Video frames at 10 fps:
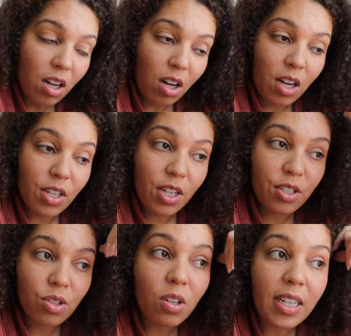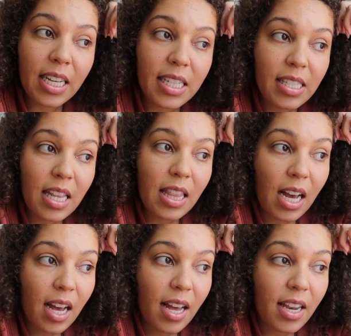on her stories
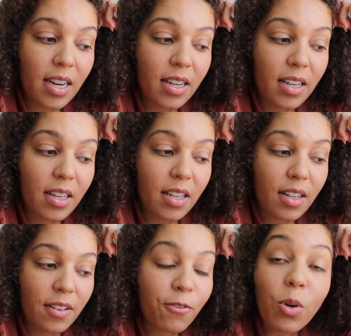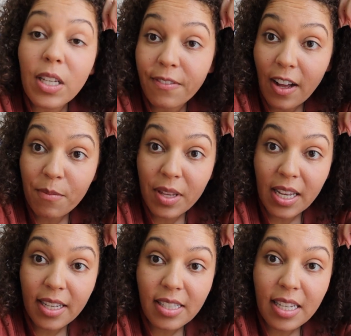that 45
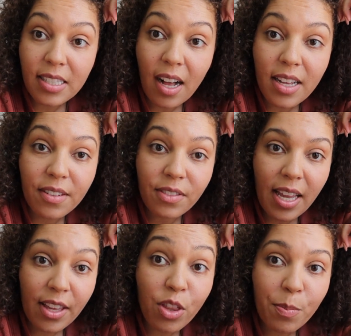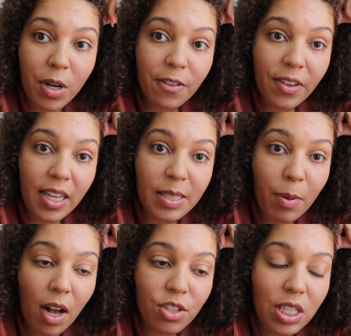minutes is kind of like the perfect
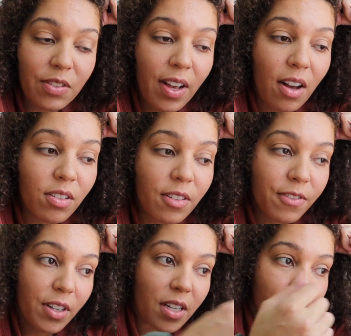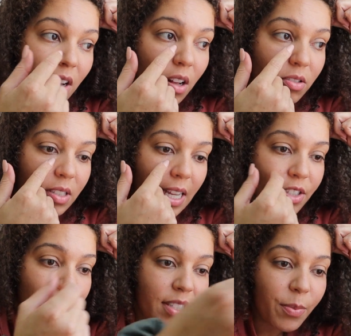spot she's found for
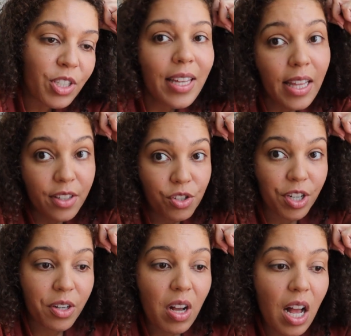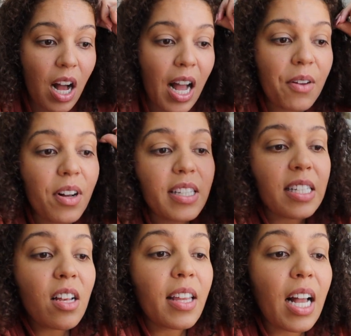consultations, which I think is true.
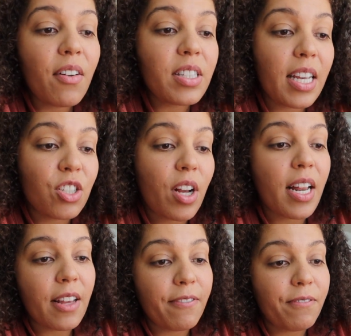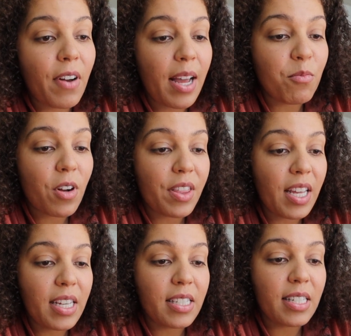It's not like I was like trying to find more
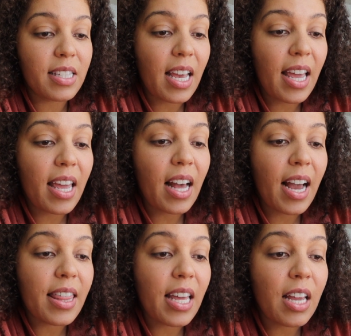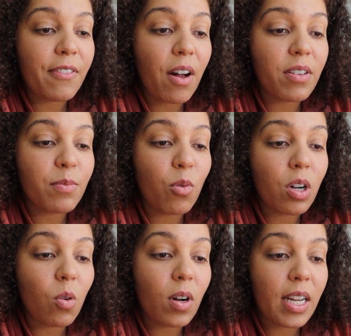things to say. I think if I was
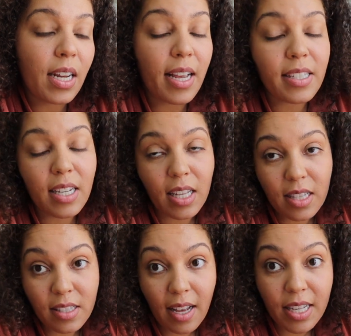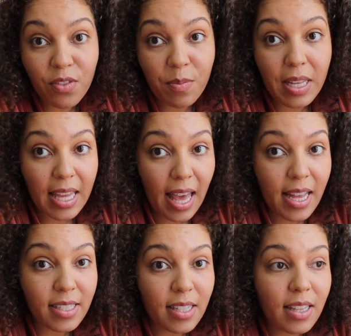more organized and concise from the
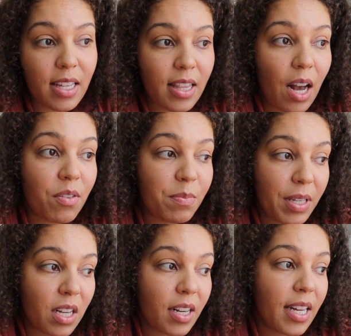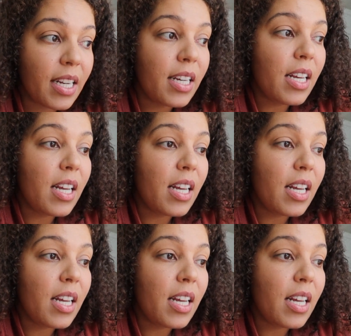get, that would be good.